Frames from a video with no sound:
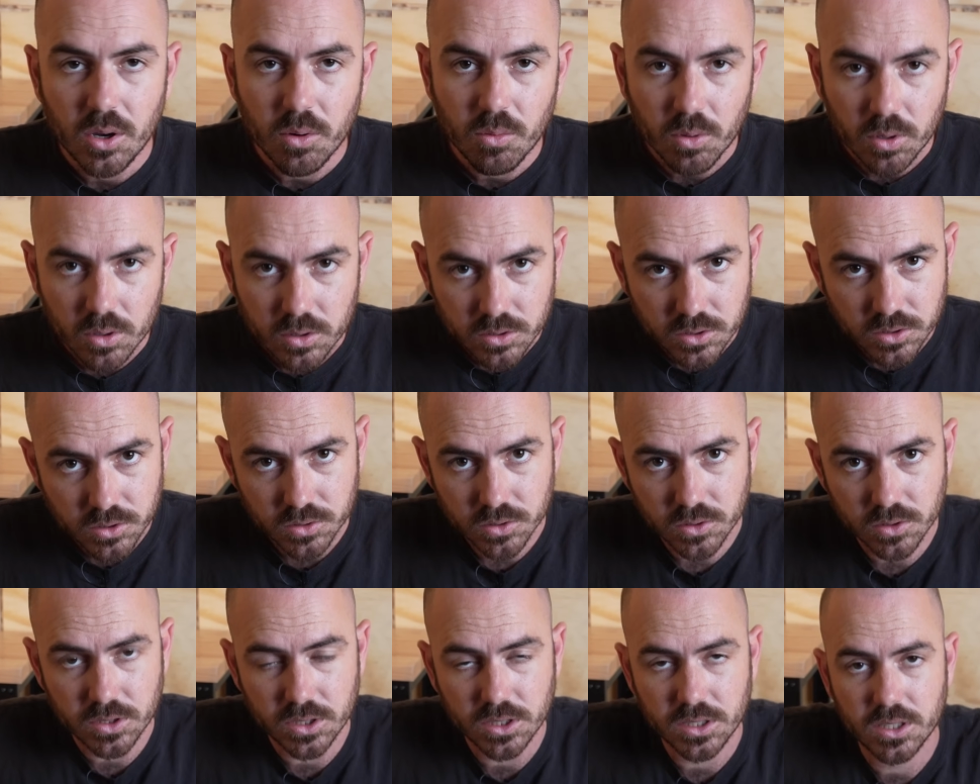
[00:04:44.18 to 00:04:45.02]
well and
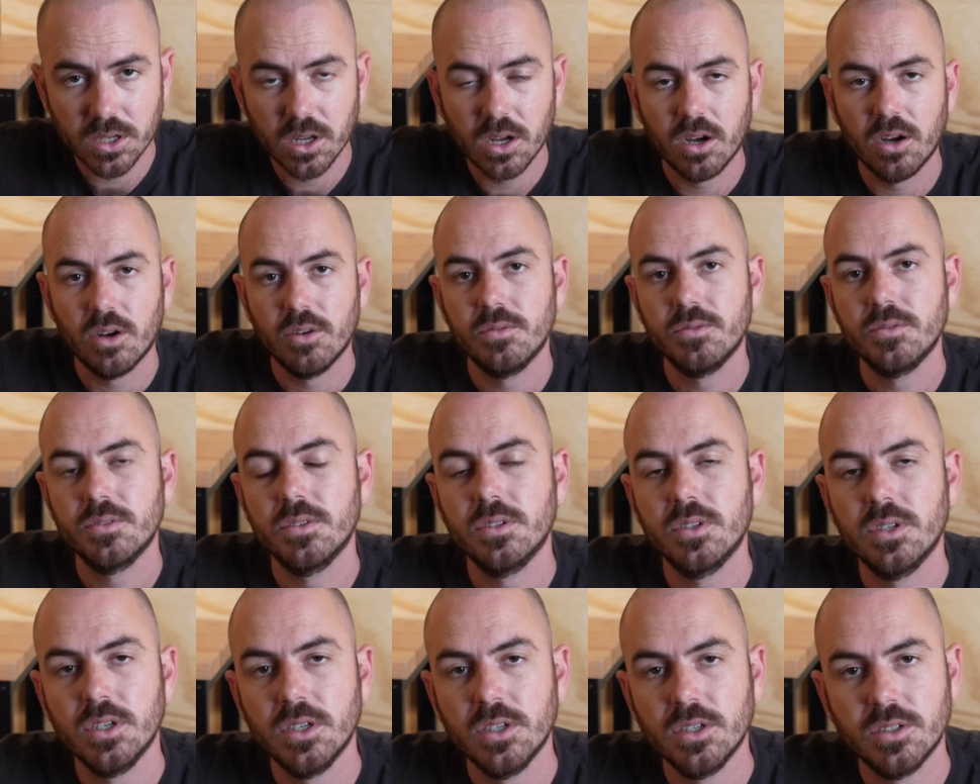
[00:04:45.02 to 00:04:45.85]
truly enough
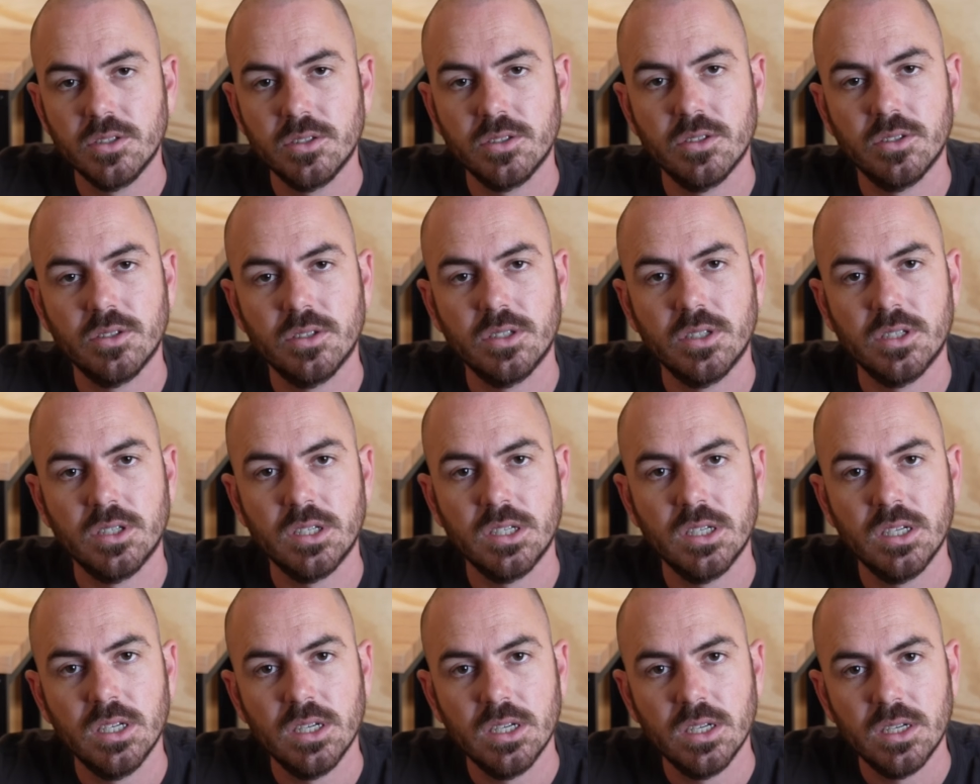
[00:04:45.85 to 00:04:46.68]
so that
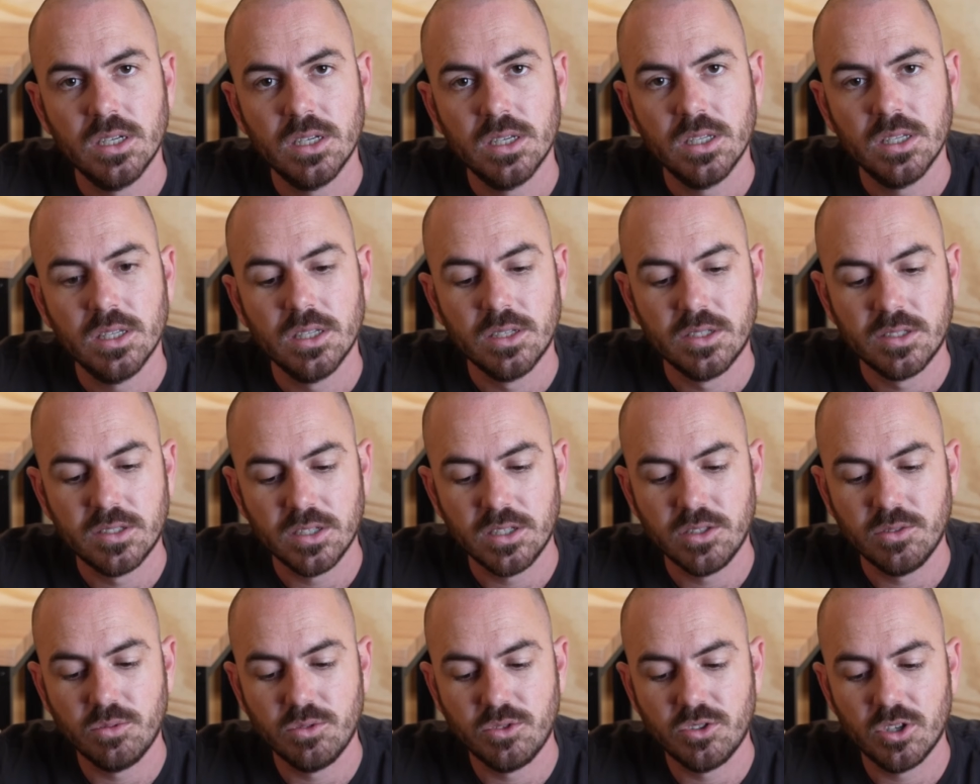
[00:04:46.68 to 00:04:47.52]
the
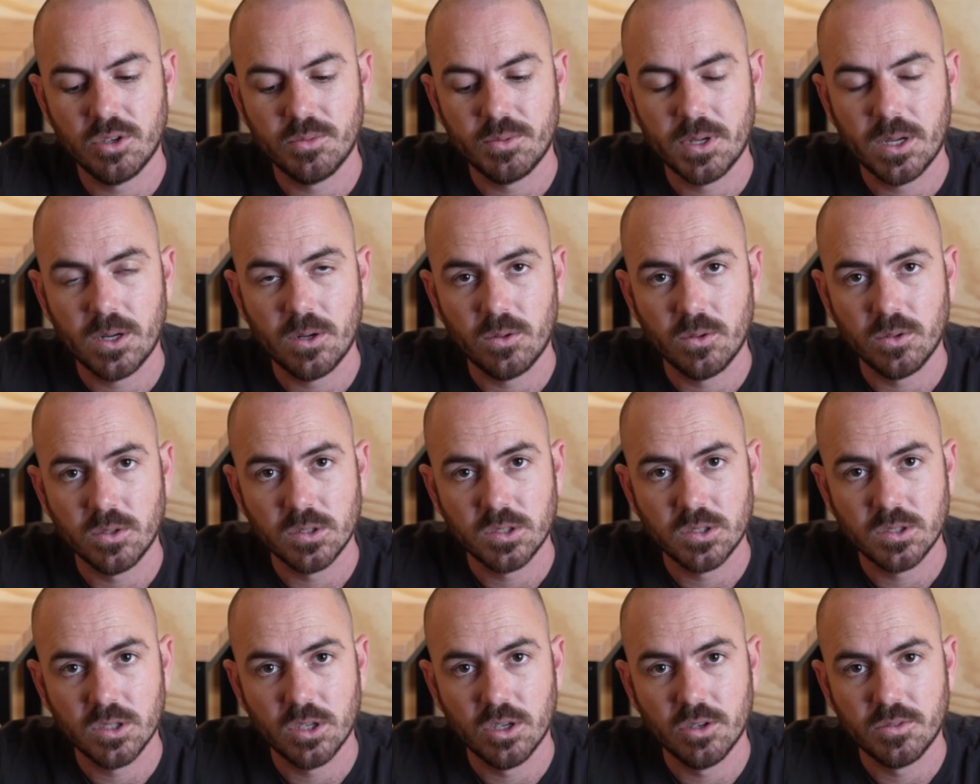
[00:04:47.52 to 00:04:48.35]
seeds will germinate on the
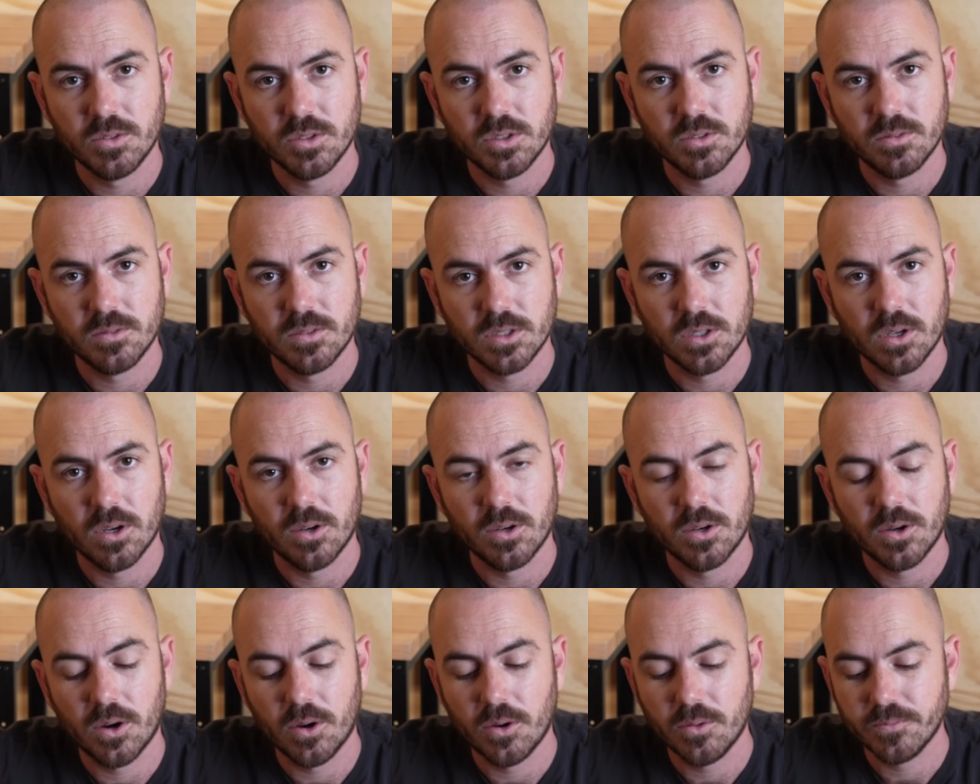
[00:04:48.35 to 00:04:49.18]
surface of the
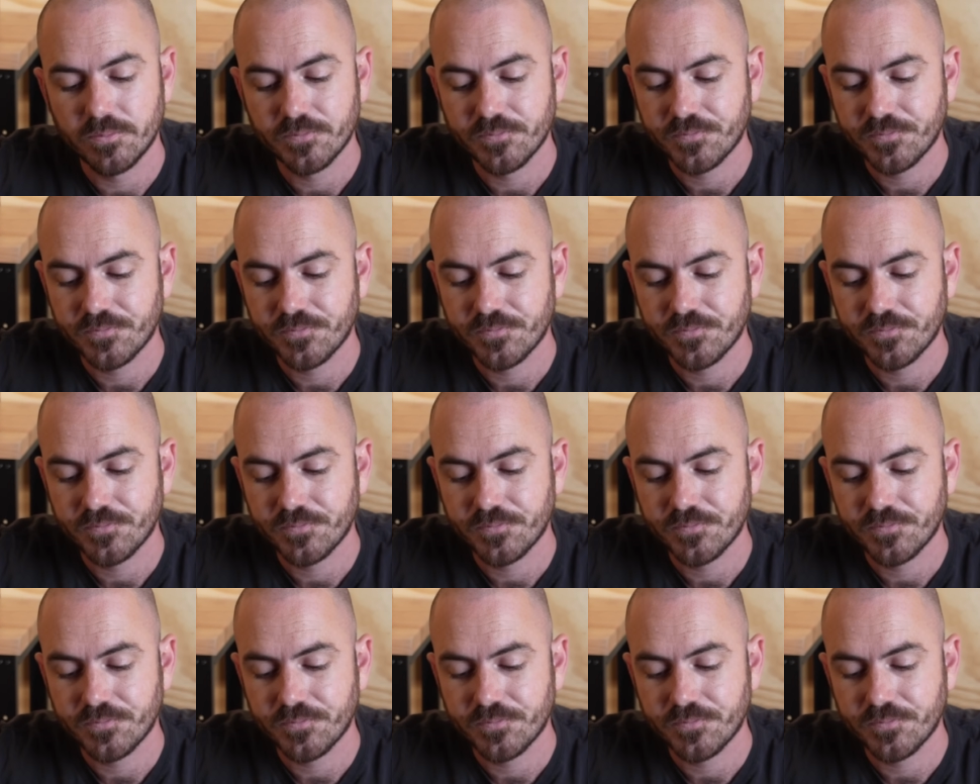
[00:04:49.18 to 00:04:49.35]
cocoa.